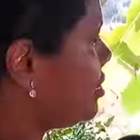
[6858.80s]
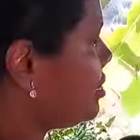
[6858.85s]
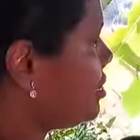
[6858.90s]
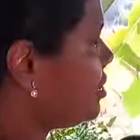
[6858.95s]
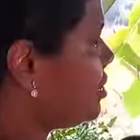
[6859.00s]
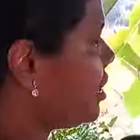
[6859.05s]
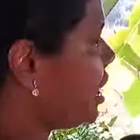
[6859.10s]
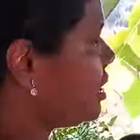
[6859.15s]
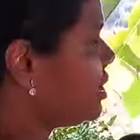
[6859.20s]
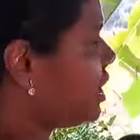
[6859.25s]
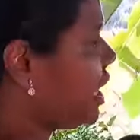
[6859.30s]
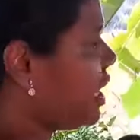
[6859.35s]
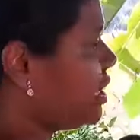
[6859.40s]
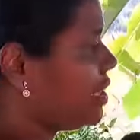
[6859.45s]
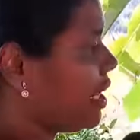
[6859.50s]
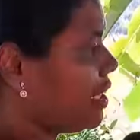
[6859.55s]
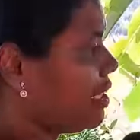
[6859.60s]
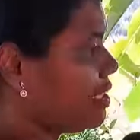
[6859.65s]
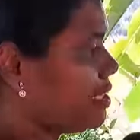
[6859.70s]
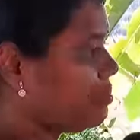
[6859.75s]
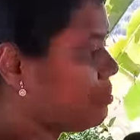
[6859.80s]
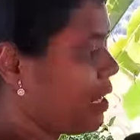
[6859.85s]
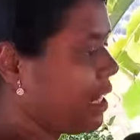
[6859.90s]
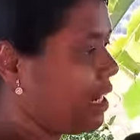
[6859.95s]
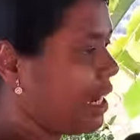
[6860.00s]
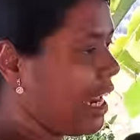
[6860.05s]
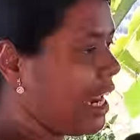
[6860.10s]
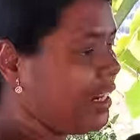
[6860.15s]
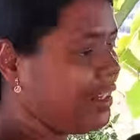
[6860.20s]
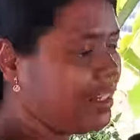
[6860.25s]
that's how, that is my
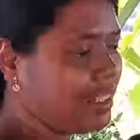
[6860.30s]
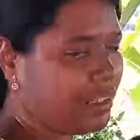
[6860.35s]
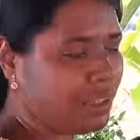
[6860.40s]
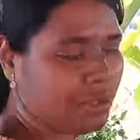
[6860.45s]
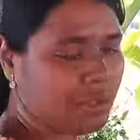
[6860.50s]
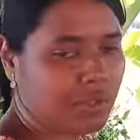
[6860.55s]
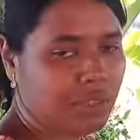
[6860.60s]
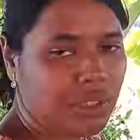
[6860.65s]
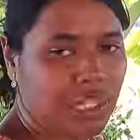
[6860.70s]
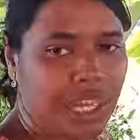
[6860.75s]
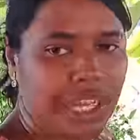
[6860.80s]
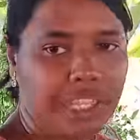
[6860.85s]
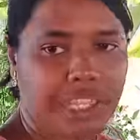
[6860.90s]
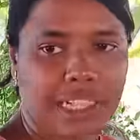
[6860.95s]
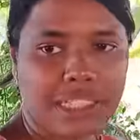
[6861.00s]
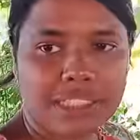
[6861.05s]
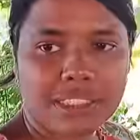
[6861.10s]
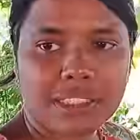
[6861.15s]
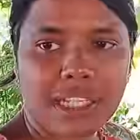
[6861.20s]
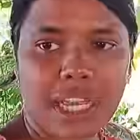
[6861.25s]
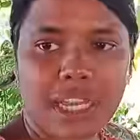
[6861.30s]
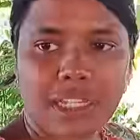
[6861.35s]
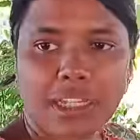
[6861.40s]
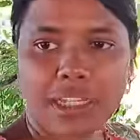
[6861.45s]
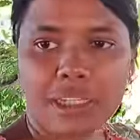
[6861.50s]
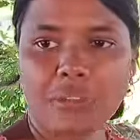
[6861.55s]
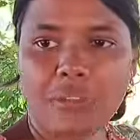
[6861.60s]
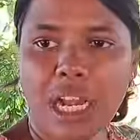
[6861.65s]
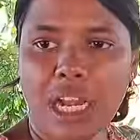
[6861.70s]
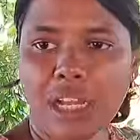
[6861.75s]
attitude i get stuck
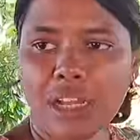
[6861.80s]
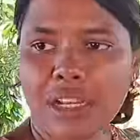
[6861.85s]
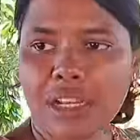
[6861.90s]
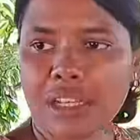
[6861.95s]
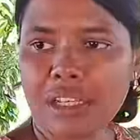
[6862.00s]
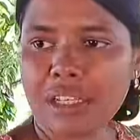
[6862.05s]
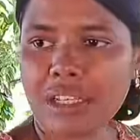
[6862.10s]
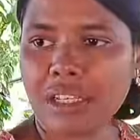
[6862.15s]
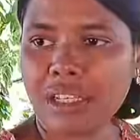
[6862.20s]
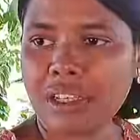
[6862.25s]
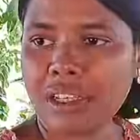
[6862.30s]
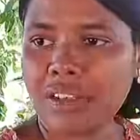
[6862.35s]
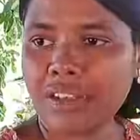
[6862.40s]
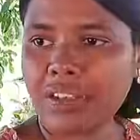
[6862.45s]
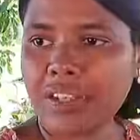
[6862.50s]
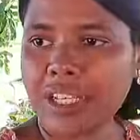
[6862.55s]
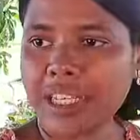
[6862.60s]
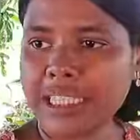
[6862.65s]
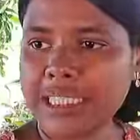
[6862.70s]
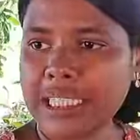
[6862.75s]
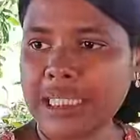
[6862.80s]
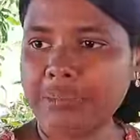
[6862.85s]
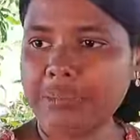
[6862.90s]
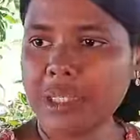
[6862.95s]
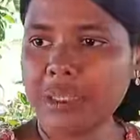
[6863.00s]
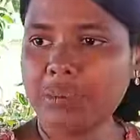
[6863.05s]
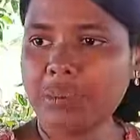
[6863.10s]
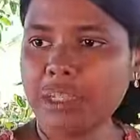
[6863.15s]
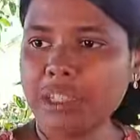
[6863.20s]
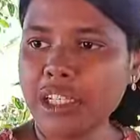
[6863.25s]
in one and i see
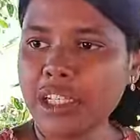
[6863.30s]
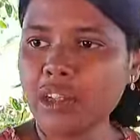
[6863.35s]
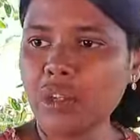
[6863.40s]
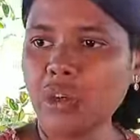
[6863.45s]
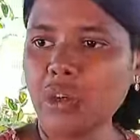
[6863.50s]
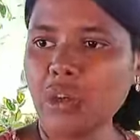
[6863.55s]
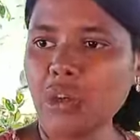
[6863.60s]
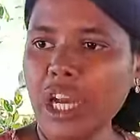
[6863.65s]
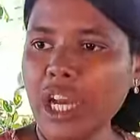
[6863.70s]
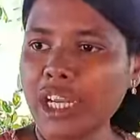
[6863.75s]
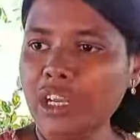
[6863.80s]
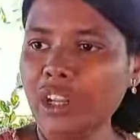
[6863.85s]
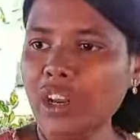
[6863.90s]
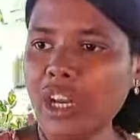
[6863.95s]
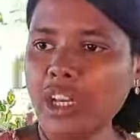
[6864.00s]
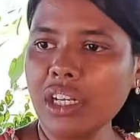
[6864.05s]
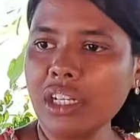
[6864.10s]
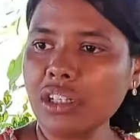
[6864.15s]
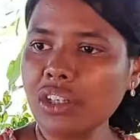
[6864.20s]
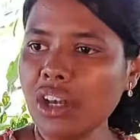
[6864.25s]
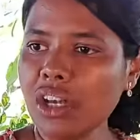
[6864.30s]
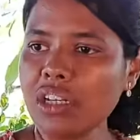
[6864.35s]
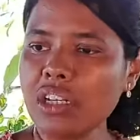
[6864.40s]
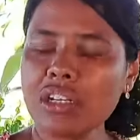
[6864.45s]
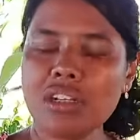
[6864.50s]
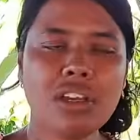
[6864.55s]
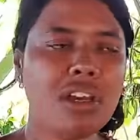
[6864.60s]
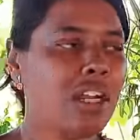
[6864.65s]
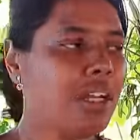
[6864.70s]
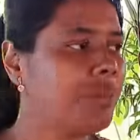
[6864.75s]
people they go and on and on and
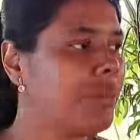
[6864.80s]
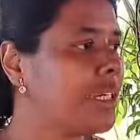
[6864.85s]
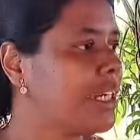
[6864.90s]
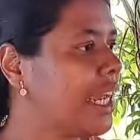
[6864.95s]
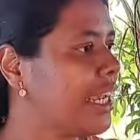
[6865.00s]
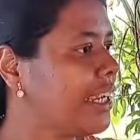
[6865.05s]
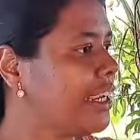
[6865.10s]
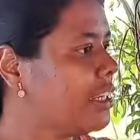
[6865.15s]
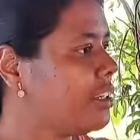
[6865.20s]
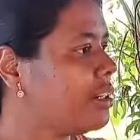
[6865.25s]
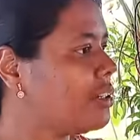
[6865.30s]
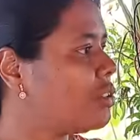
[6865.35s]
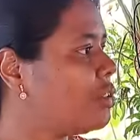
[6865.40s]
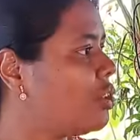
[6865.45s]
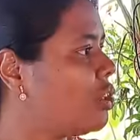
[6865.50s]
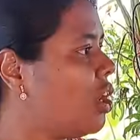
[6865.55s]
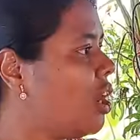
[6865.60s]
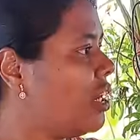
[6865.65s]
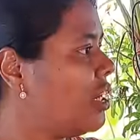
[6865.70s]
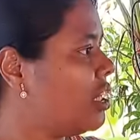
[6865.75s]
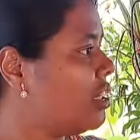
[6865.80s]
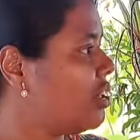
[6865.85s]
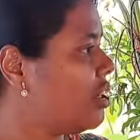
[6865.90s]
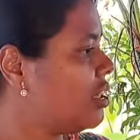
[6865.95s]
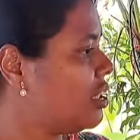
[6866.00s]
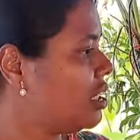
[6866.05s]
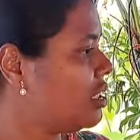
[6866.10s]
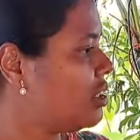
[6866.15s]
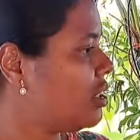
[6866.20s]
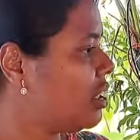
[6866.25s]
on but i cannot go on and on
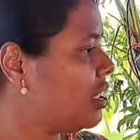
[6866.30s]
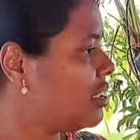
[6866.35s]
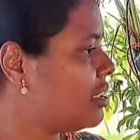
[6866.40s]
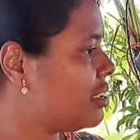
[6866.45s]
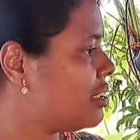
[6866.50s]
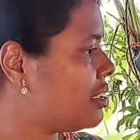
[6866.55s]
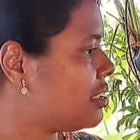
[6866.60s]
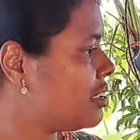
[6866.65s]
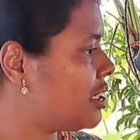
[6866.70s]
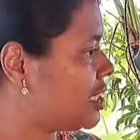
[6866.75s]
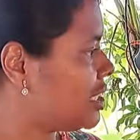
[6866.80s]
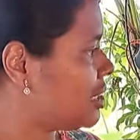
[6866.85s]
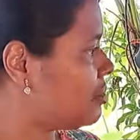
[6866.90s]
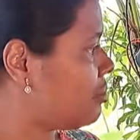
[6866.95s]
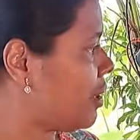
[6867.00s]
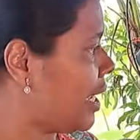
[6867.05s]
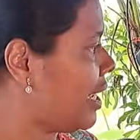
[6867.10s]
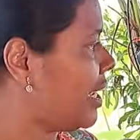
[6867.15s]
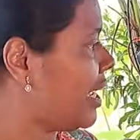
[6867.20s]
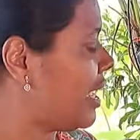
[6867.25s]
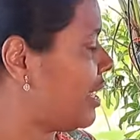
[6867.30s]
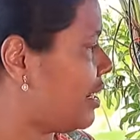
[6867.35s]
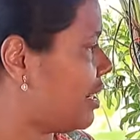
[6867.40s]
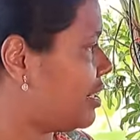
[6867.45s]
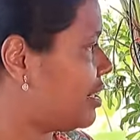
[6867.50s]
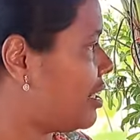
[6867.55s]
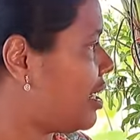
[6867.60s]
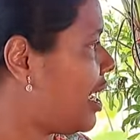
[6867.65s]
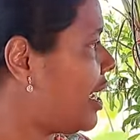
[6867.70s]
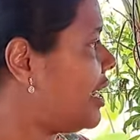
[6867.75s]
and on that's my
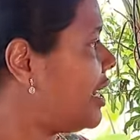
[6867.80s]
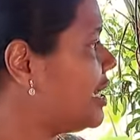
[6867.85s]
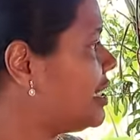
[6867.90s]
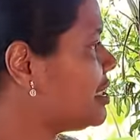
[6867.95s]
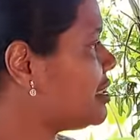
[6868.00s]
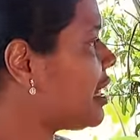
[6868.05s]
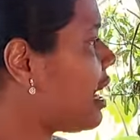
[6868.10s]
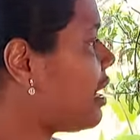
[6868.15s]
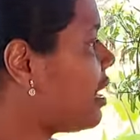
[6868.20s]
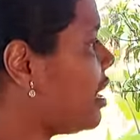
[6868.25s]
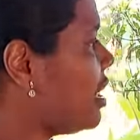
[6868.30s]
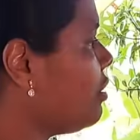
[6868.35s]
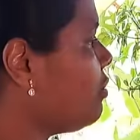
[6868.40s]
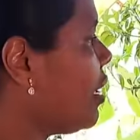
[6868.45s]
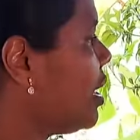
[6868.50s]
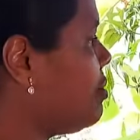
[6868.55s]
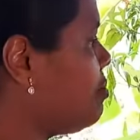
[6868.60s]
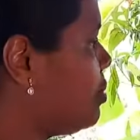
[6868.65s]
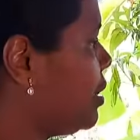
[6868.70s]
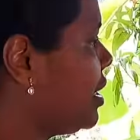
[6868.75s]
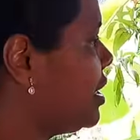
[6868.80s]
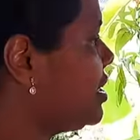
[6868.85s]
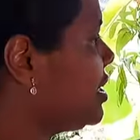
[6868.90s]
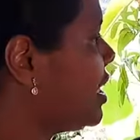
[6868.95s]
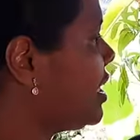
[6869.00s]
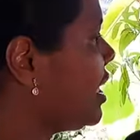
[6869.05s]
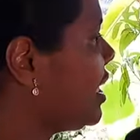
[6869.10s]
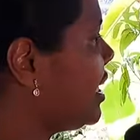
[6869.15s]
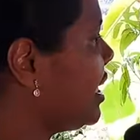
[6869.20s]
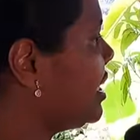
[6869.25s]
character i get stuck in one place
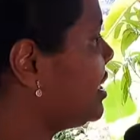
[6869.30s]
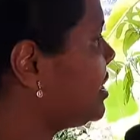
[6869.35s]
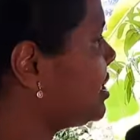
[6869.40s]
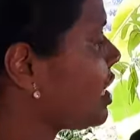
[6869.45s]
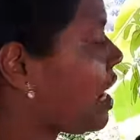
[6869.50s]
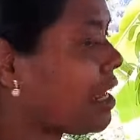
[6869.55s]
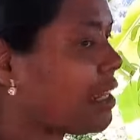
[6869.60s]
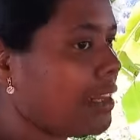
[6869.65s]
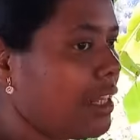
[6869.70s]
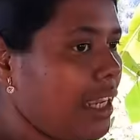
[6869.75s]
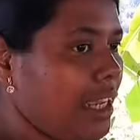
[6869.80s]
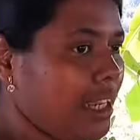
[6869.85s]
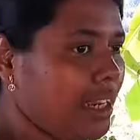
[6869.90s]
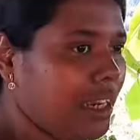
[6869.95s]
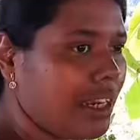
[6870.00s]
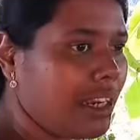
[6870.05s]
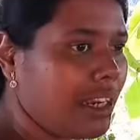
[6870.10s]
and i get stuck there